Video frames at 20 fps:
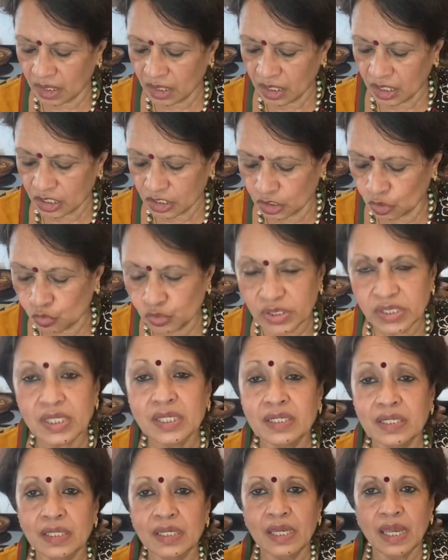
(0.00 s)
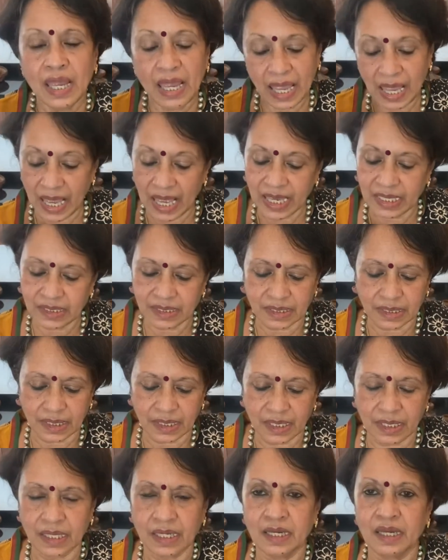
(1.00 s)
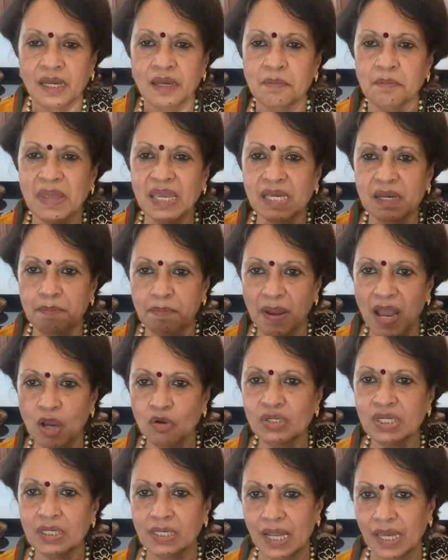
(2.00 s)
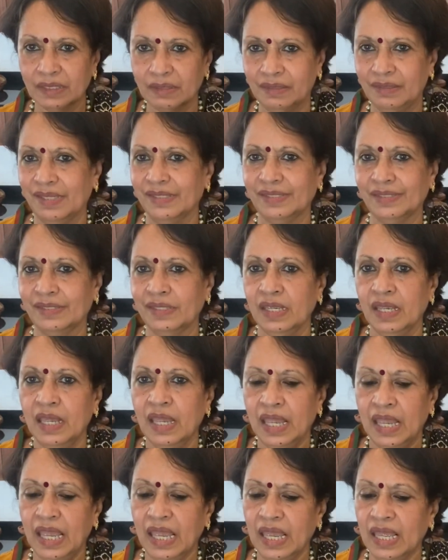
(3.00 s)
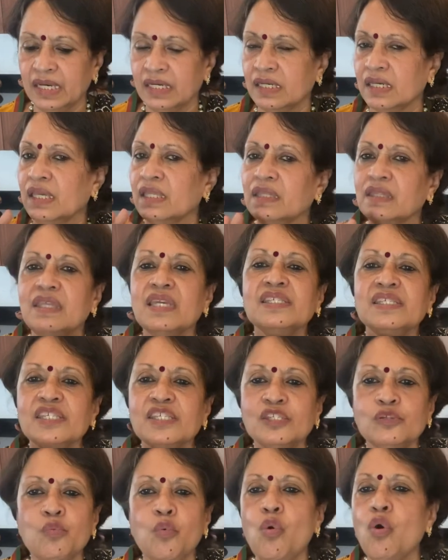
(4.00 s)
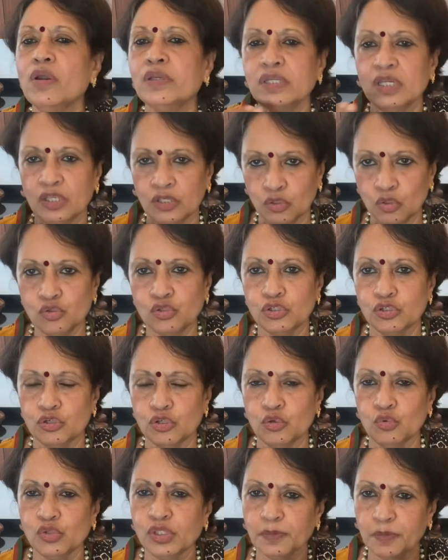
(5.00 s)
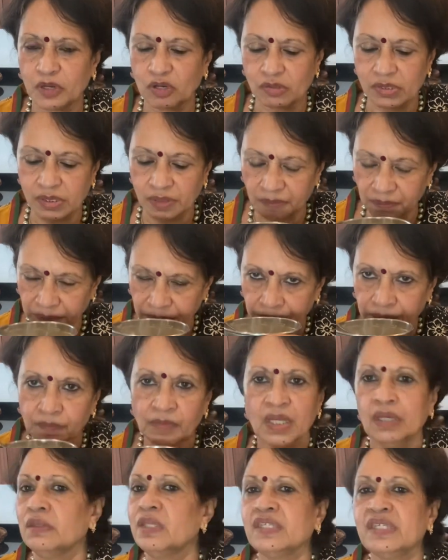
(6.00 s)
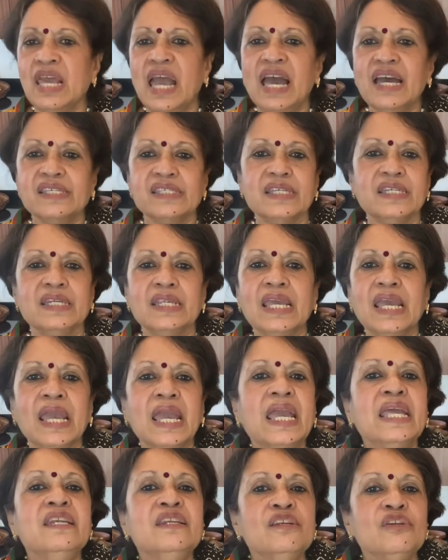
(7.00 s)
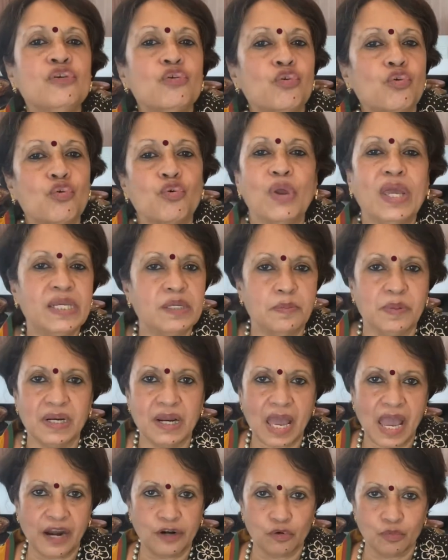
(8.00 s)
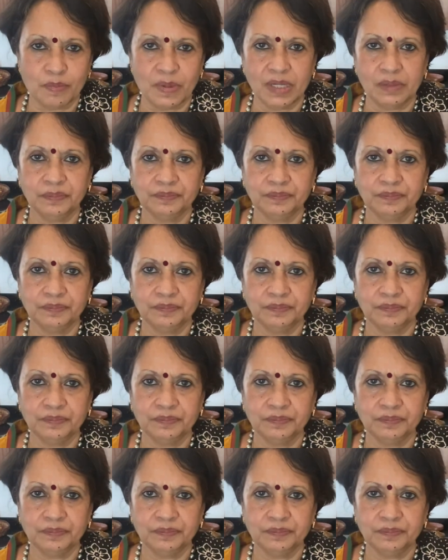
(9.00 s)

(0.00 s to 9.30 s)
use it and make a powder like this. And this is what you should use because this has an incredible aroma.